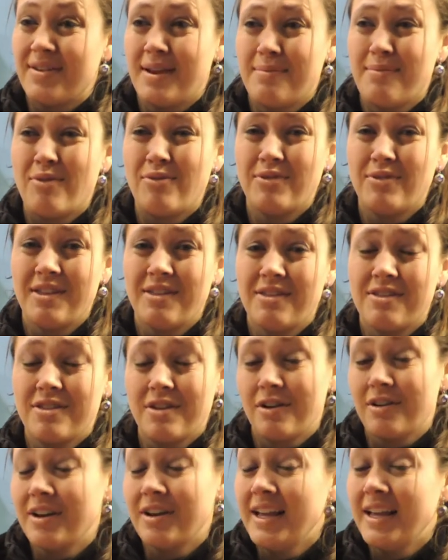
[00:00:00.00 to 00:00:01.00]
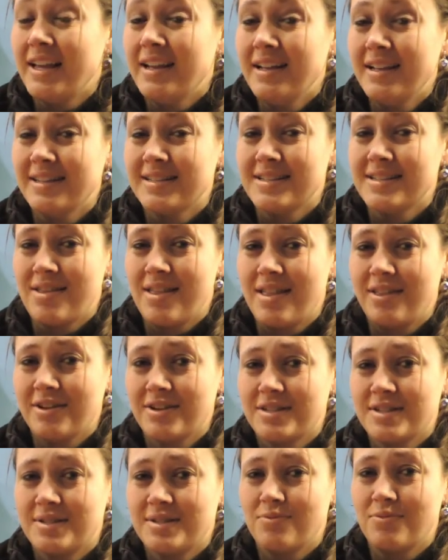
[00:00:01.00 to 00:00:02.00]
And I'm only 30, and so that
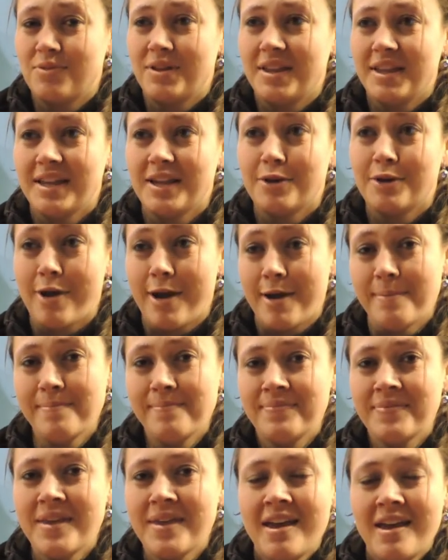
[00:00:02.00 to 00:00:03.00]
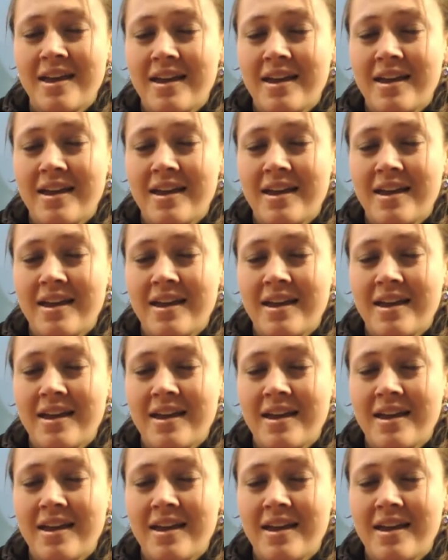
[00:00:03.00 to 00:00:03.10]
looks really grim.